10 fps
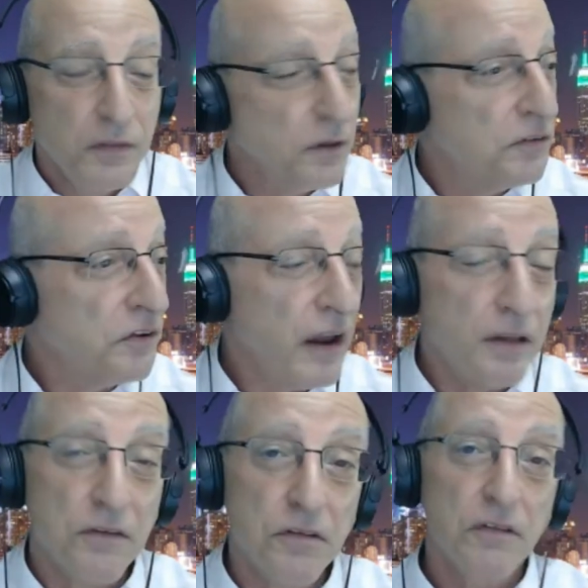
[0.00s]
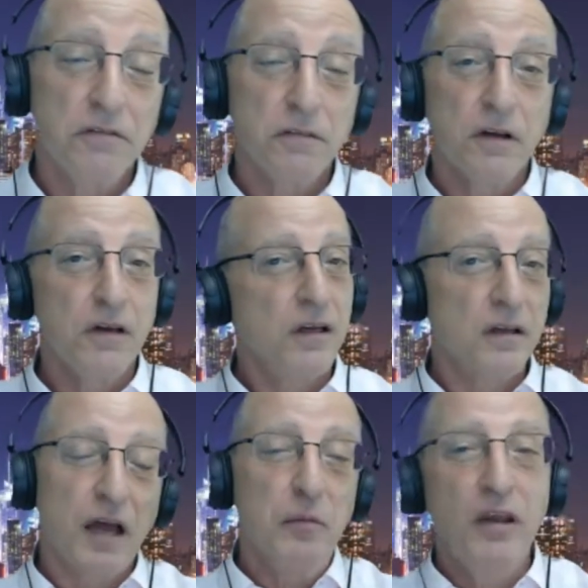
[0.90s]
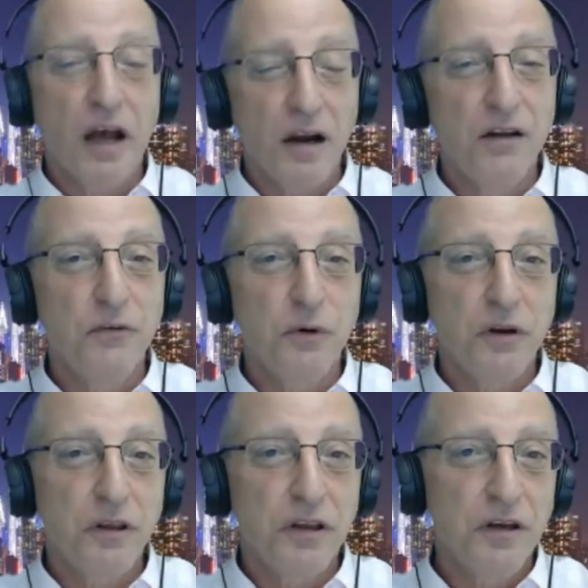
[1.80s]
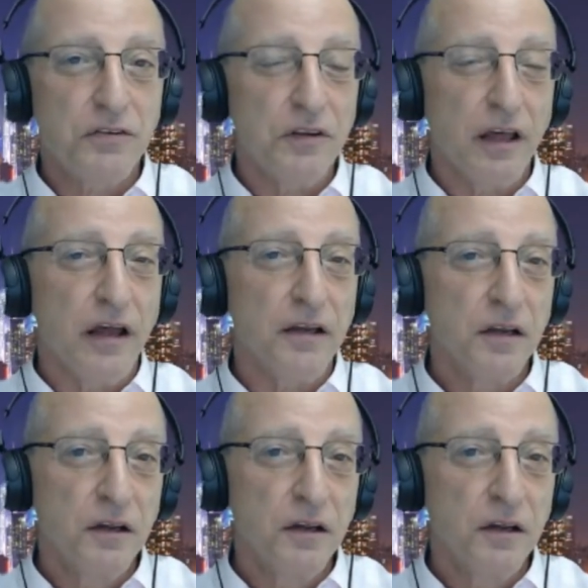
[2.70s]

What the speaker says: the chances of, I mean, I don't even want to get into that.